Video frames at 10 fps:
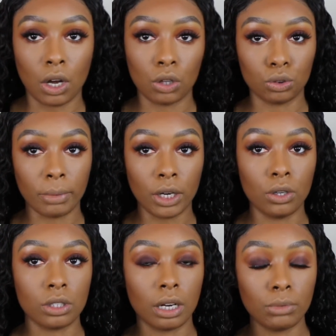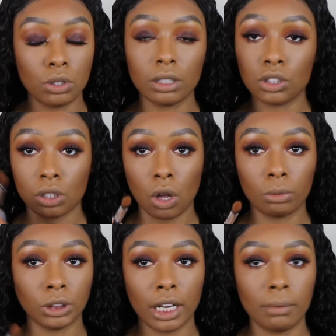contour my nose, and I'm using the
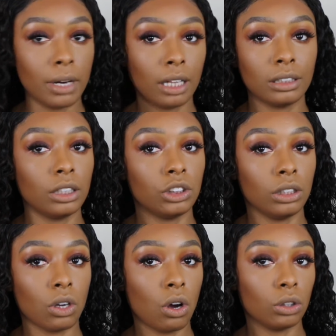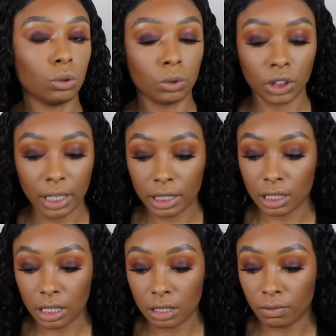Sculpt shade. I'm not touching the contour shade because
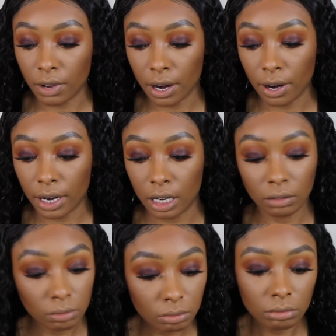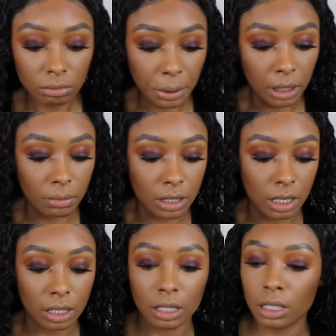it is very
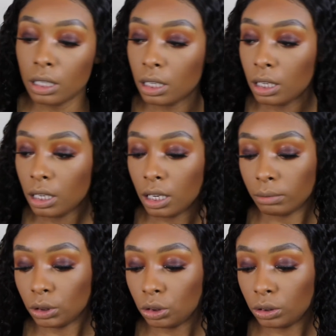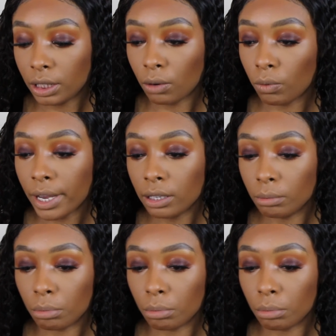pigmented. And I'm just using a random